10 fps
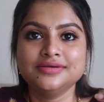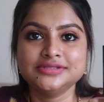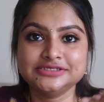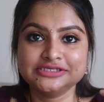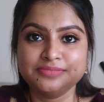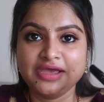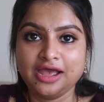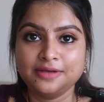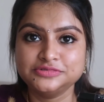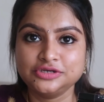This is my
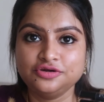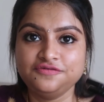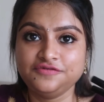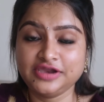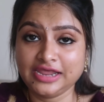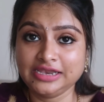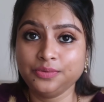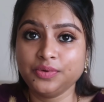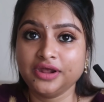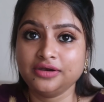absolute
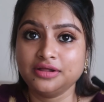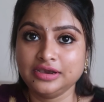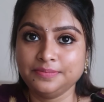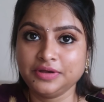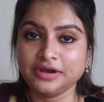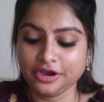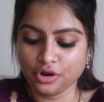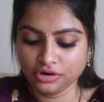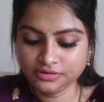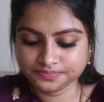daily wear lip
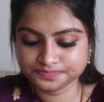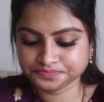crayon.